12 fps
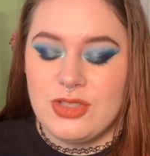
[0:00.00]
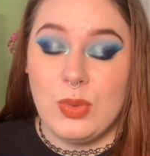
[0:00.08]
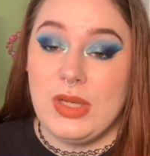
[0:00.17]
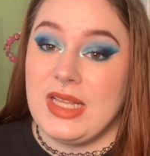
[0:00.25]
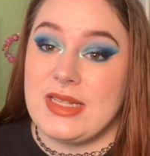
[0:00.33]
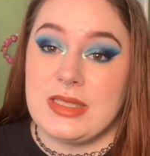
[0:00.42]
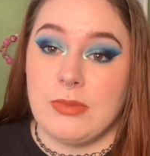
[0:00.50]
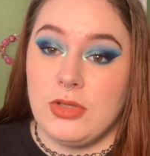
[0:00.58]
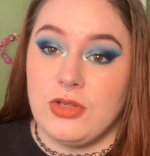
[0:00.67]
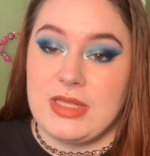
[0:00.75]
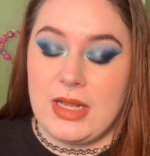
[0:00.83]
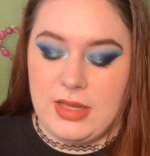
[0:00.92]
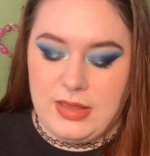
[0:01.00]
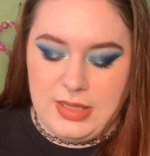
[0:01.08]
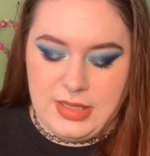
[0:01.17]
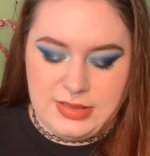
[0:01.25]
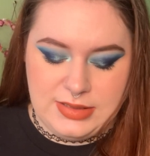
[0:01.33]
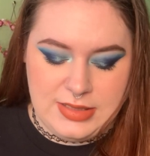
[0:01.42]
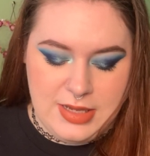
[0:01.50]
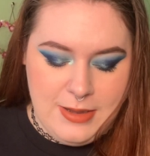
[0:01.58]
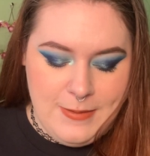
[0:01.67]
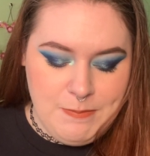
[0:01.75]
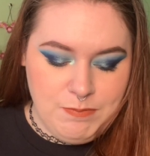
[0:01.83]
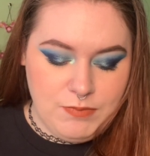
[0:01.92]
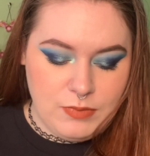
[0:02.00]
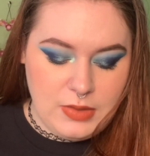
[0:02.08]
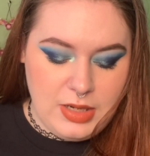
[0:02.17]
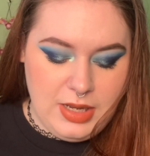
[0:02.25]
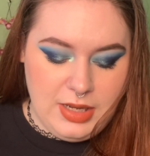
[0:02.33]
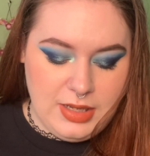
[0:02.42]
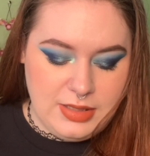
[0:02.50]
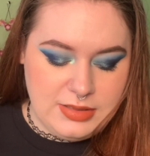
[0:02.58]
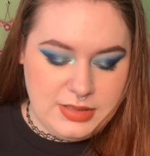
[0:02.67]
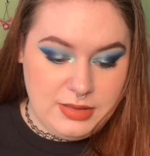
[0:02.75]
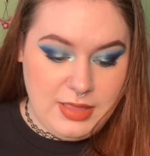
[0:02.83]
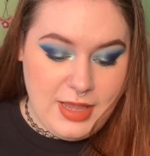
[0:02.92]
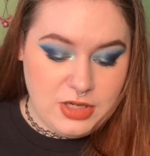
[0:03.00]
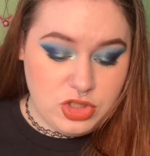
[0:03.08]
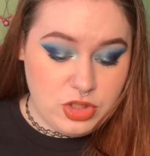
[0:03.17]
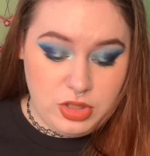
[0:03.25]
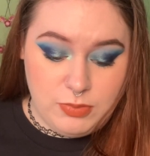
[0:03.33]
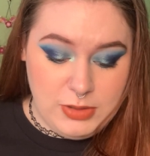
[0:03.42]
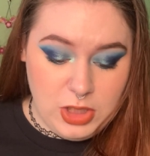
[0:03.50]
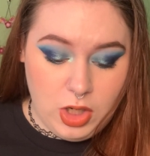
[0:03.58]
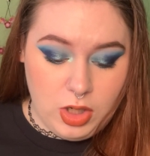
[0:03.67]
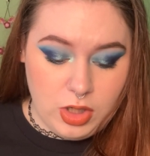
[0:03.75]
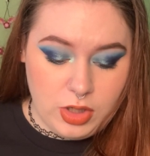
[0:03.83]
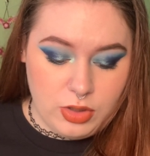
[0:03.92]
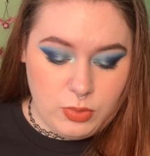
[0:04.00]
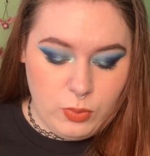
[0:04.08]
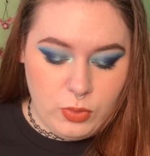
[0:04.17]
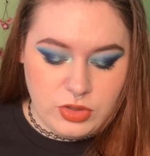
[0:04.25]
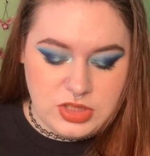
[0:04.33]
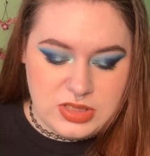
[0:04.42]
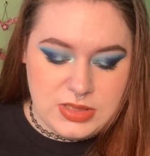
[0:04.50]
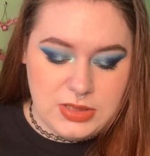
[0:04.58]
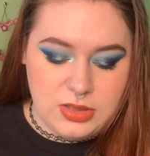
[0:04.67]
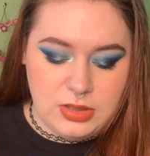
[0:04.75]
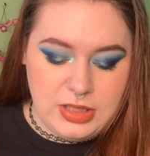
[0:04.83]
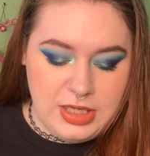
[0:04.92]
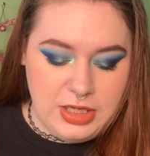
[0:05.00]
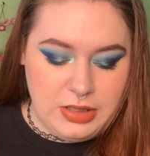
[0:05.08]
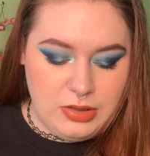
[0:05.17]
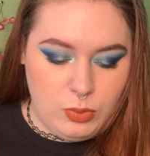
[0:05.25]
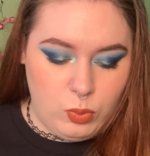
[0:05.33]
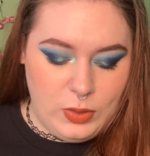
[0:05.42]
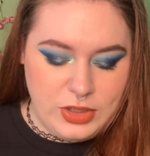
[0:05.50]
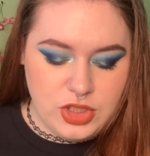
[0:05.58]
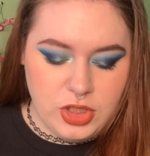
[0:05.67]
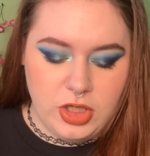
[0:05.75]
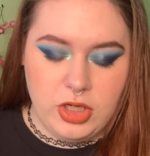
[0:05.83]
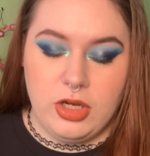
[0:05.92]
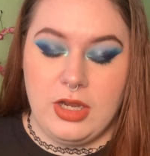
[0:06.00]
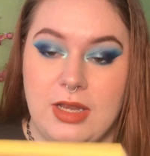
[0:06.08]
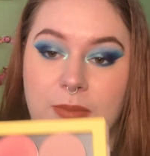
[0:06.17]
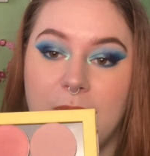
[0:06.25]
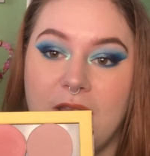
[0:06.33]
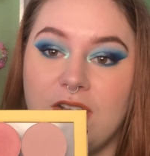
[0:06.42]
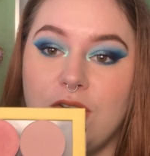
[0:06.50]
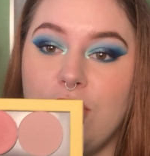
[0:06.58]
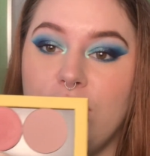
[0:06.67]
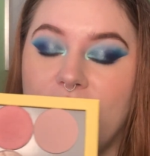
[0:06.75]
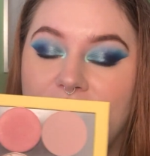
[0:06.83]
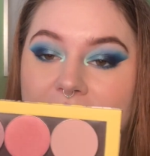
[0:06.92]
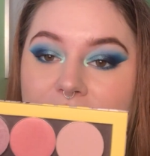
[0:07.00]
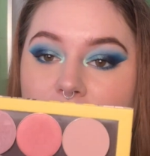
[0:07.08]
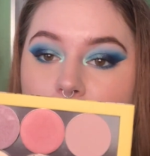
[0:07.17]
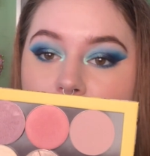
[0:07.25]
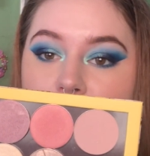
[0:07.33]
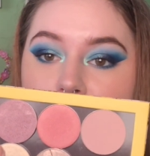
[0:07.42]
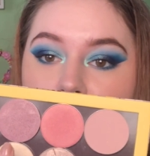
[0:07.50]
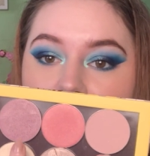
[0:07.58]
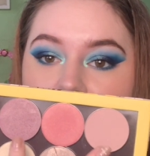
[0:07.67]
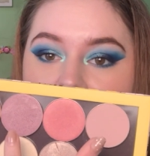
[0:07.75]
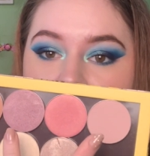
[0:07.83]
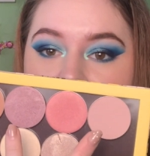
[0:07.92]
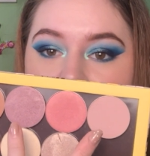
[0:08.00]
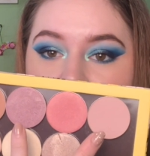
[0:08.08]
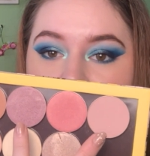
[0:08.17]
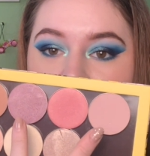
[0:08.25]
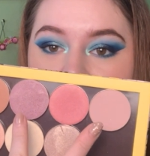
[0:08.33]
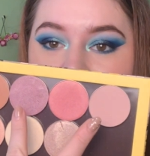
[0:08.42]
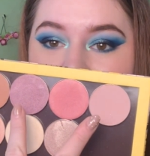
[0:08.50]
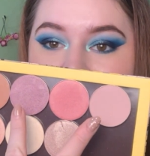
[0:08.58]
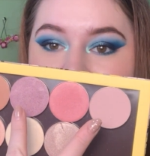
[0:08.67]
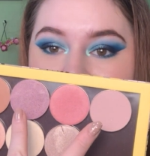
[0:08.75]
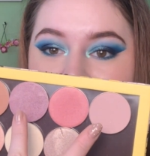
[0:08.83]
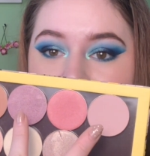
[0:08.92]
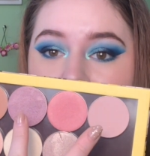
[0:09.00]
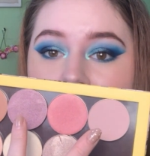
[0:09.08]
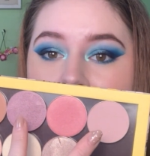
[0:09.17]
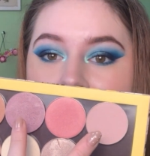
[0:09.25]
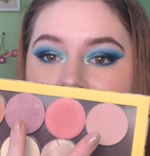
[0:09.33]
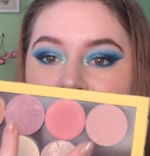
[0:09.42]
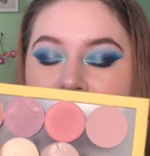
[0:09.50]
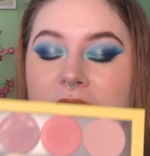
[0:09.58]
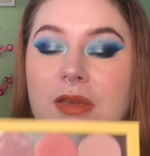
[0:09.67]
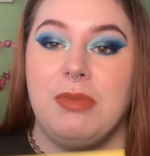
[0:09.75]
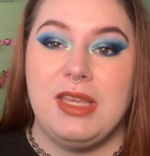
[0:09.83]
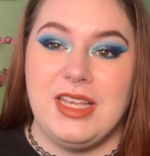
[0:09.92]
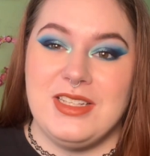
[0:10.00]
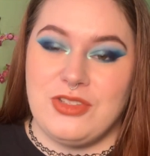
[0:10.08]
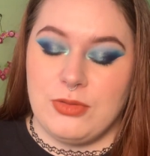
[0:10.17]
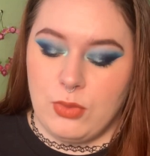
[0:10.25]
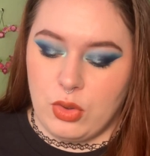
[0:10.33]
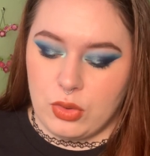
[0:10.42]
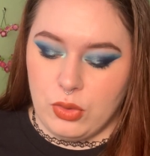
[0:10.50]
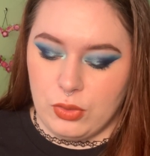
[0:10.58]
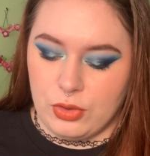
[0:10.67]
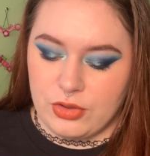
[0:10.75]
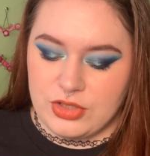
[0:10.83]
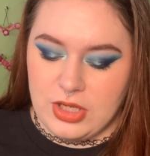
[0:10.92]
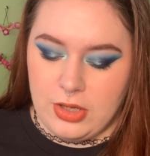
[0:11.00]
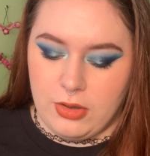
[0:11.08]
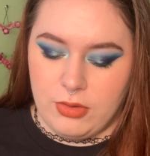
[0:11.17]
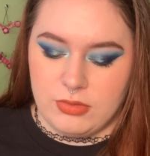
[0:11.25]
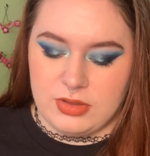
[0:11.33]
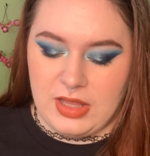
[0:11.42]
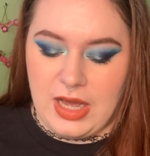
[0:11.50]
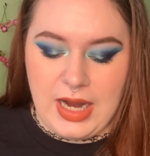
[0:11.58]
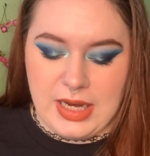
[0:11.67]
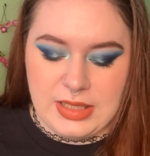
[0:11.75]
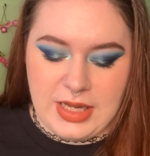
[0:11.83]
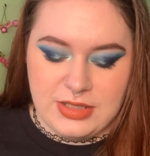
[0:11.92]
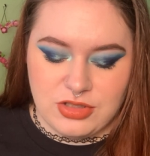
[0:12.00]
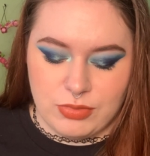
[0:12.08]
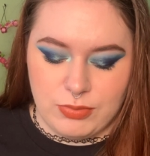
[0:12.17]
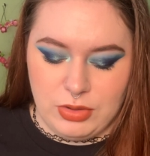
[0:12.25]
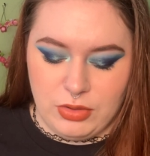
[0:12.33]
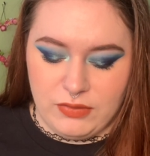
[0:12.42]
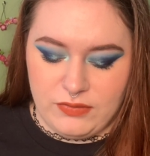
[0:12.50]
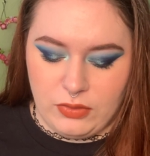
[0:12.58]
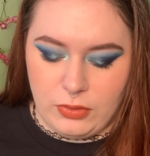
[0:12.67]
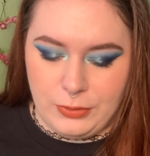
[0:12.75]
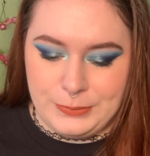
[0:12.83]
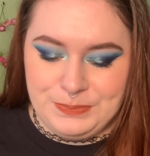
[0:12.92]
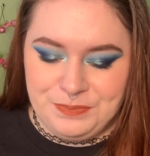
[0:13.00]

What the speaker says: want to get some use out of this, and that shouldn't be hard. We're still in winter, and my 2 favorite winter blushes are these 2 because they're more cooler toned. The highlights are beautiful.